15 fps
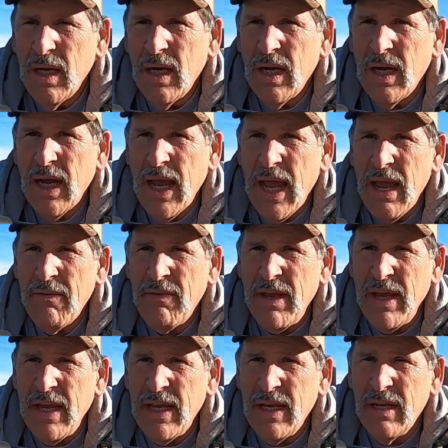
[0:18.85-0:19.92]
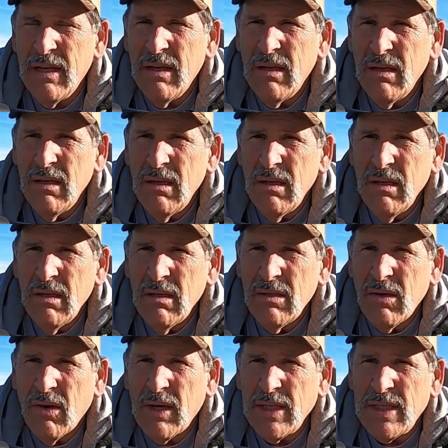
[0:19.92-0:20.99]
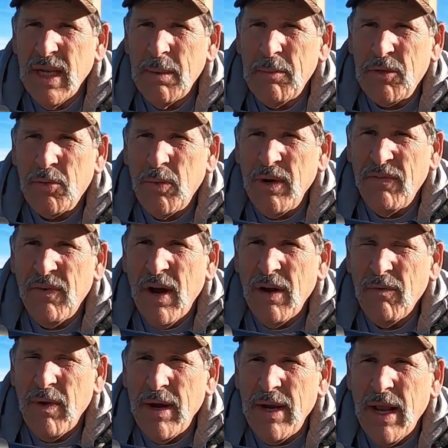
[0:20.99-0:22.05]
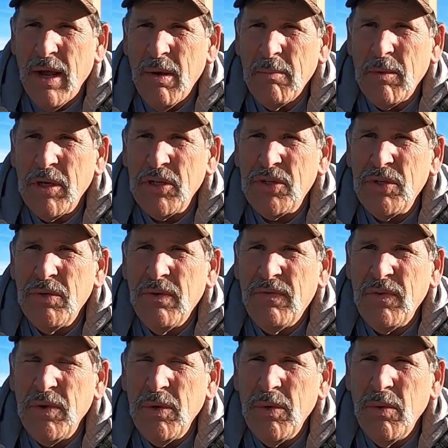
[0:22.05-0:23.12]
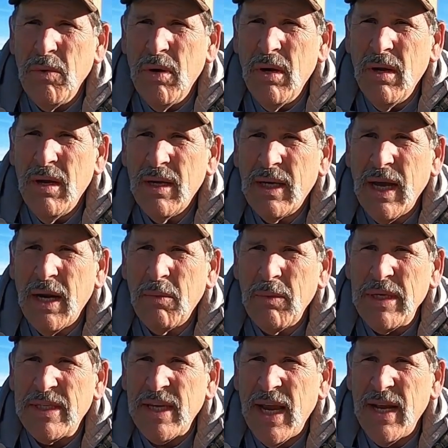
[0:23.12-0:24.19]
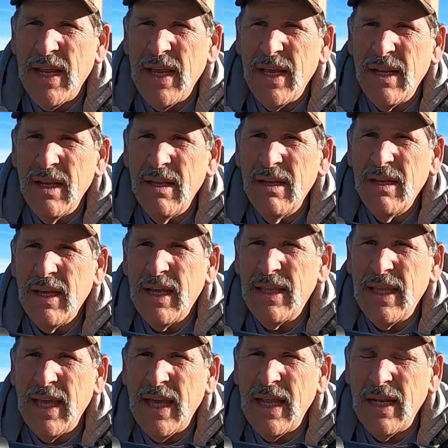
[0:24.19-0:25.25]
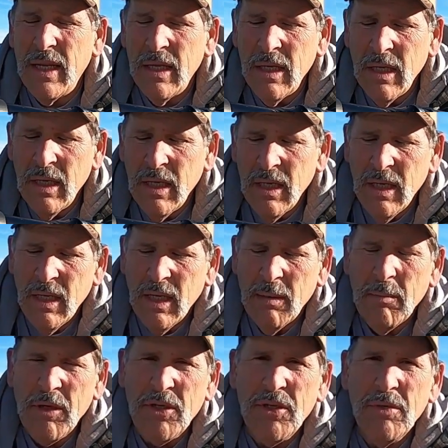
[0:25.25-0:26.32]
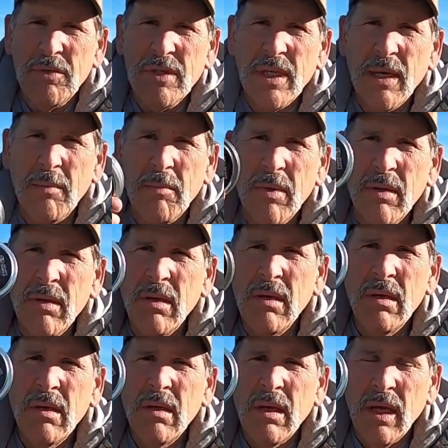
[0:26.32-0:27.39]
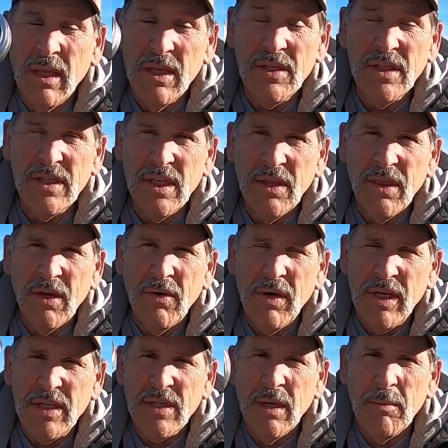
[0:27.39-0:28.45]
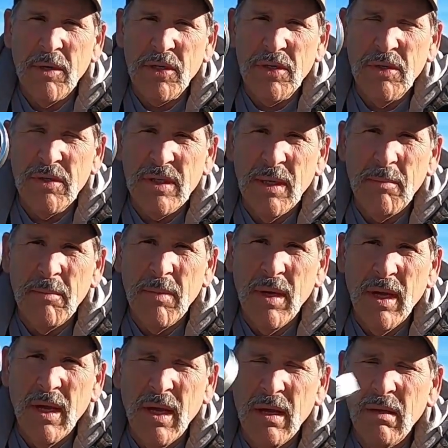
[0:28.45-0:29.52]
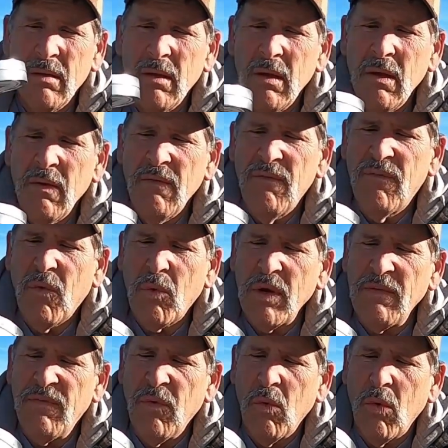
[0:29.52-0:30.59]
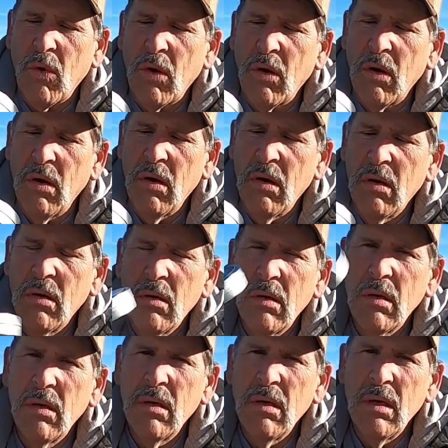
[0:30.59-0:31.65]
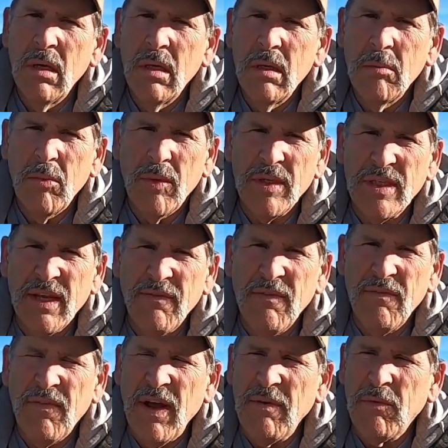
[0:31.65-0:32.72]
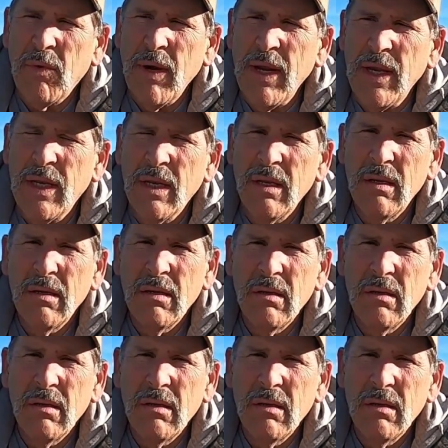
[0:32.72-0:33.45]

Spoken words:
I have a target set up at 25 right now. I'm going to shoot a few, kind of re-sight in, and then I'm going to shoot some, and this is in 30, so I'm going to shoot some 44.75 grain